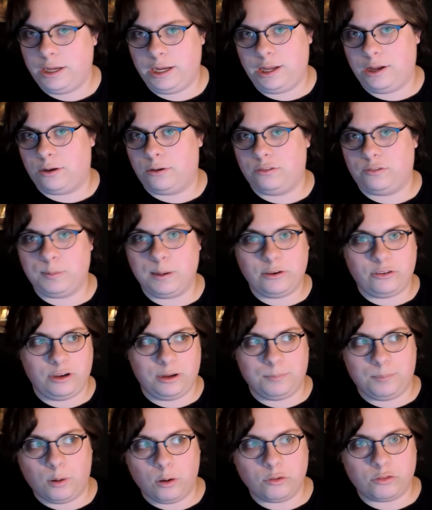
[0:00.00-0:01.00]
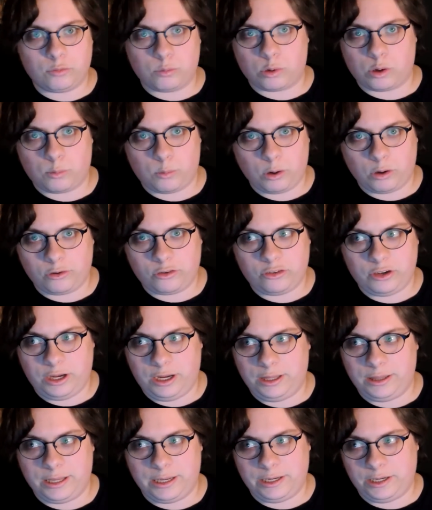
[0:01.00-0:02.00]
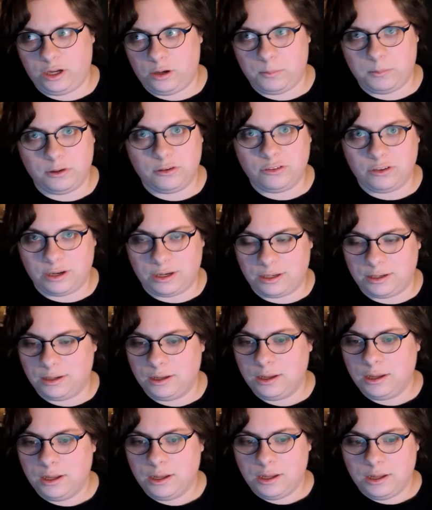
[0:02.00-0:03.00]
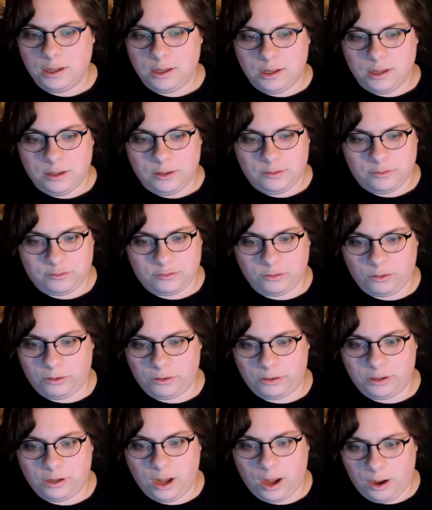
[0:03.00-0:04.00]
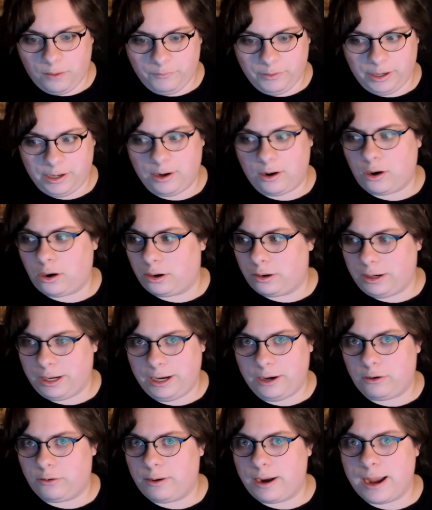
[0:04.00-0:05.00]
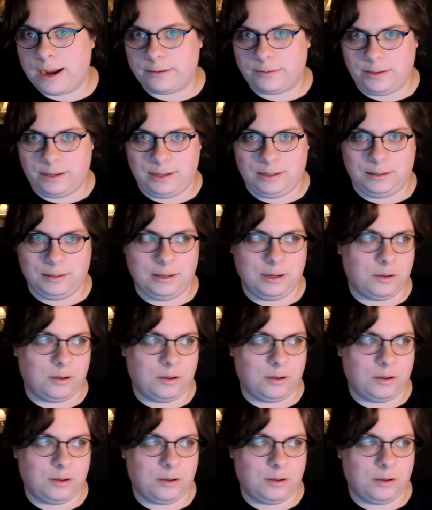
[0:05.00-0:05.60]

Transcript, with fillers: You know, especially in post war, we're seeing that humans in certain covenant are interacting.